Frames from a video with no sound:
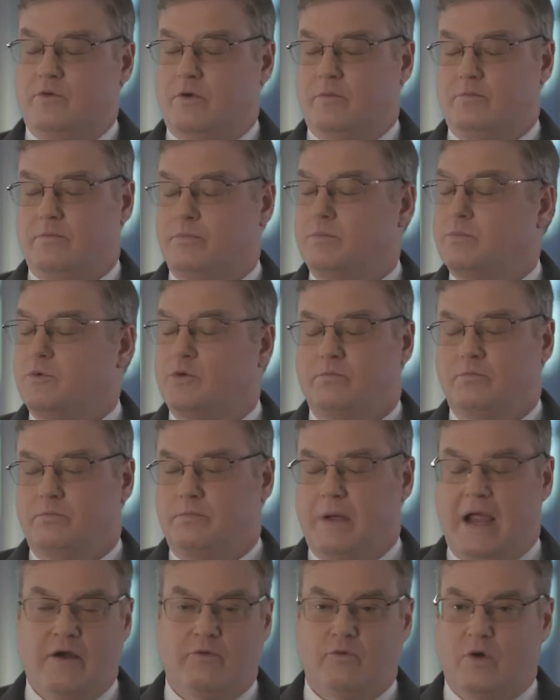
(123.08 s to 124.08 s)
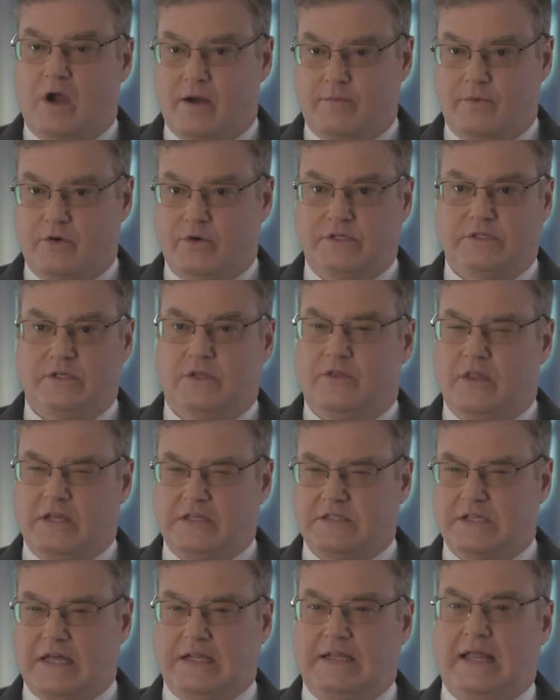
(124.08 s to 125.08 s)
from bank robberies and
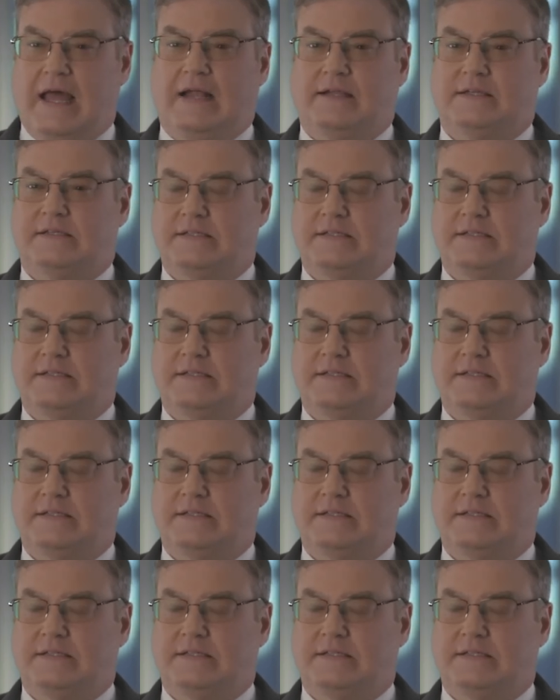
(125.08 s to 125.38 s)
things like that